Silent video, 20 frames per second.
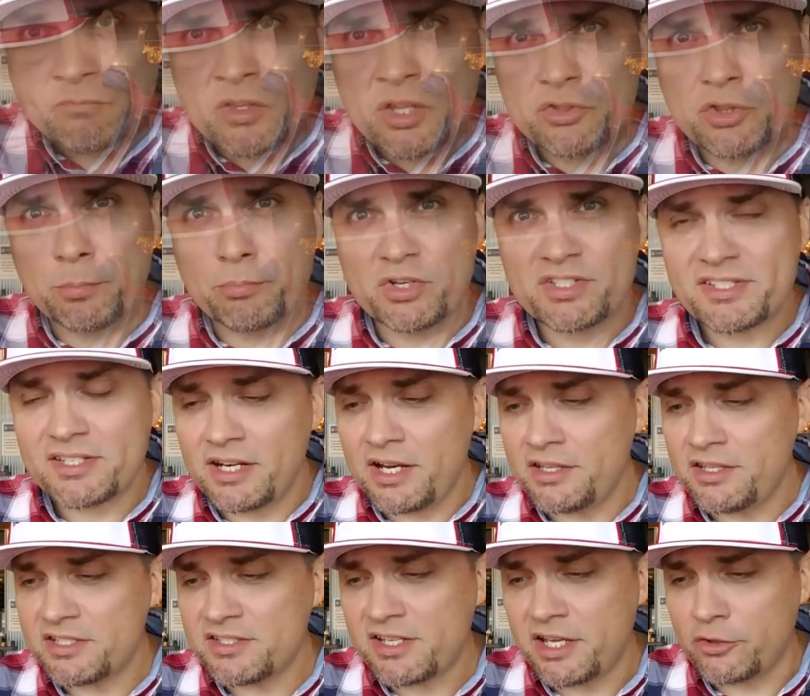The brisket on
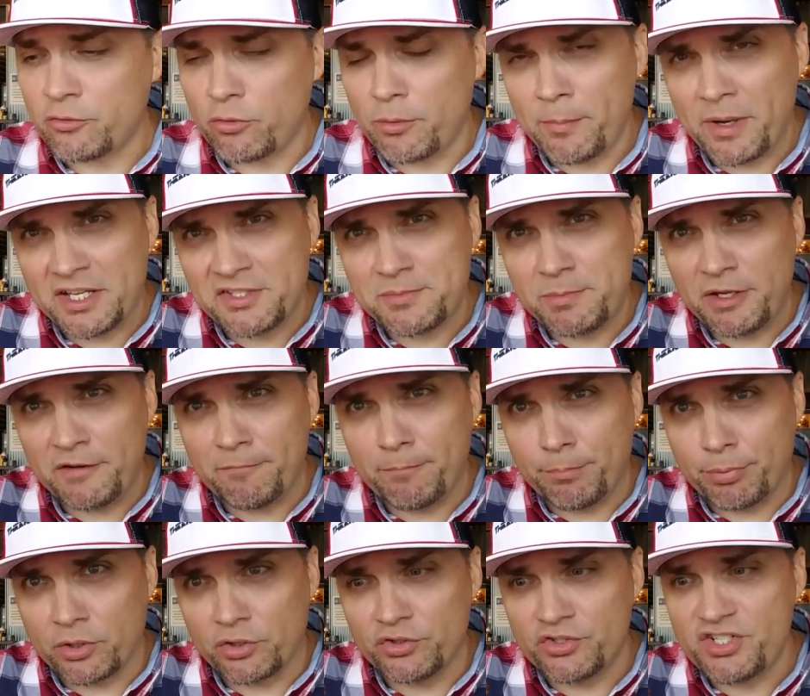this kind of reminds me of
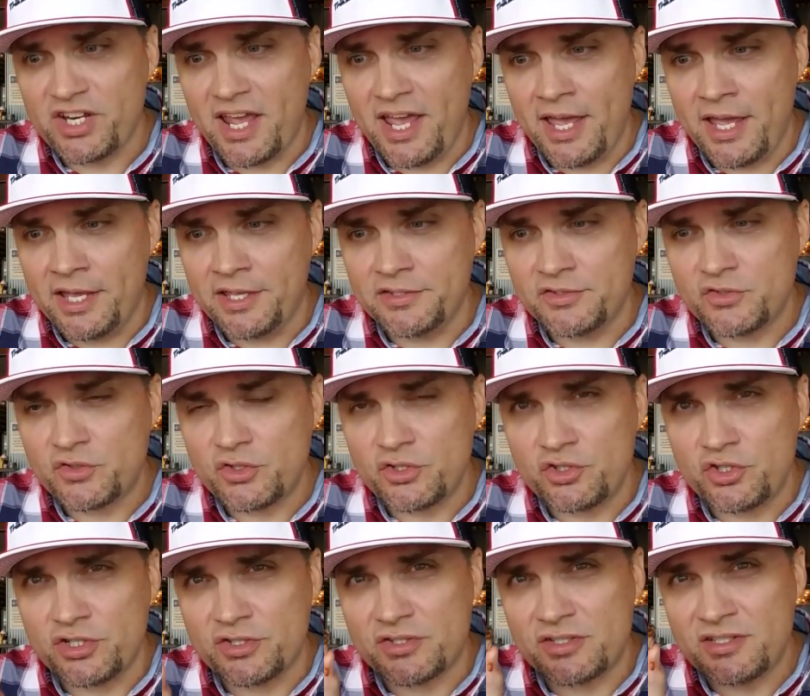burnt ends,
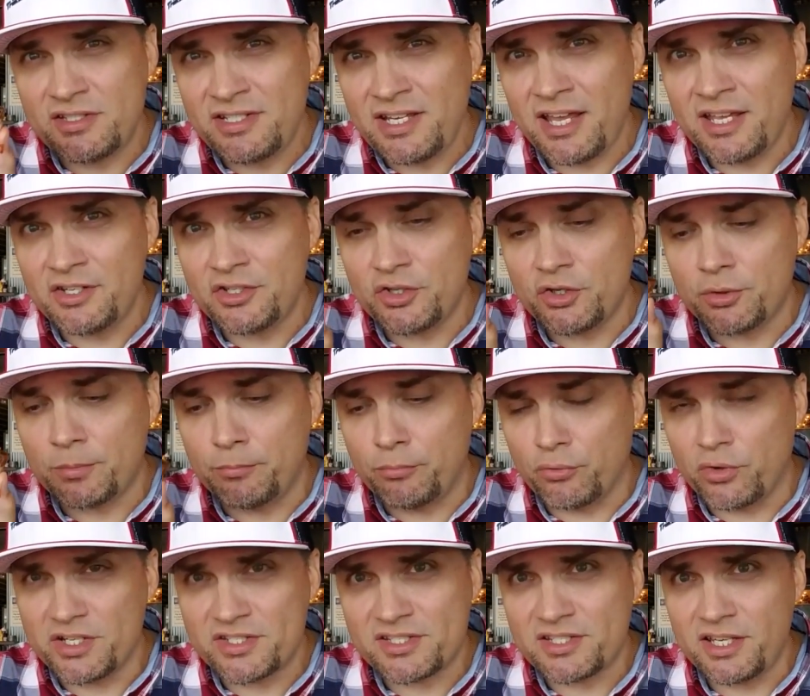just tender
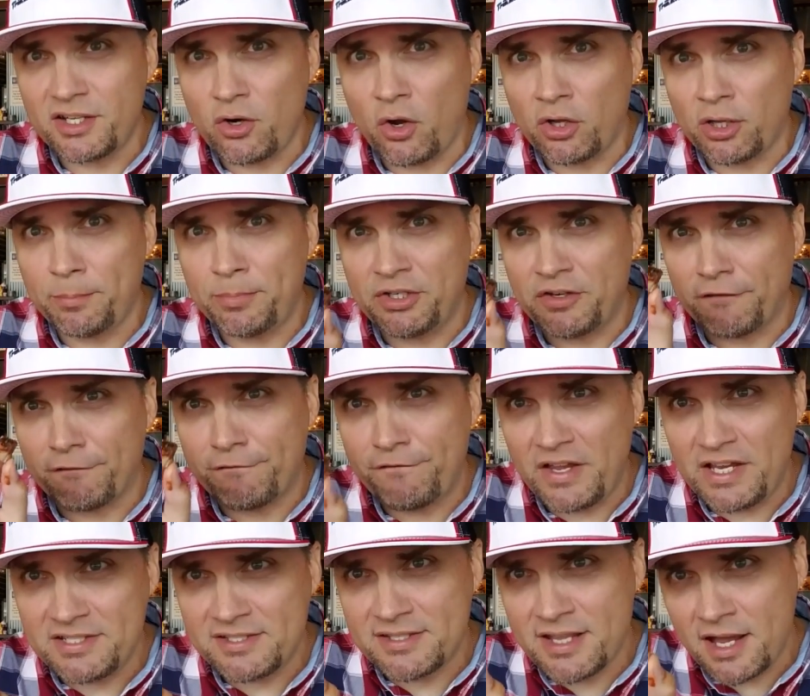brisket all up in your
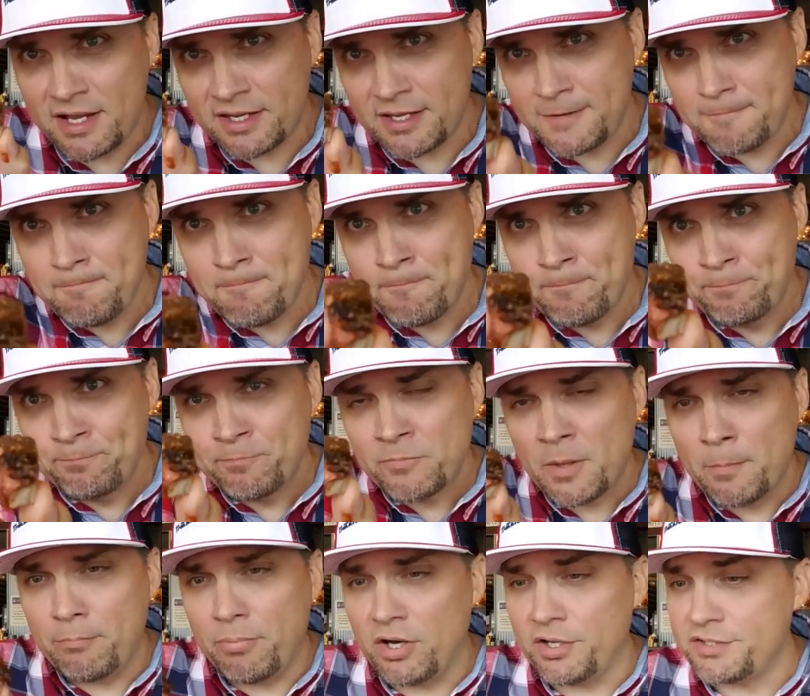face noggin.
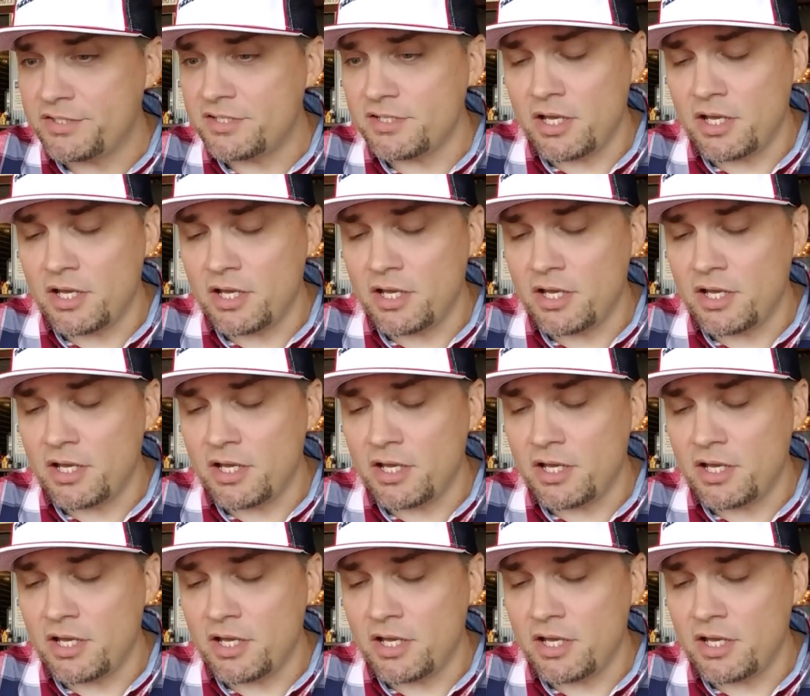But,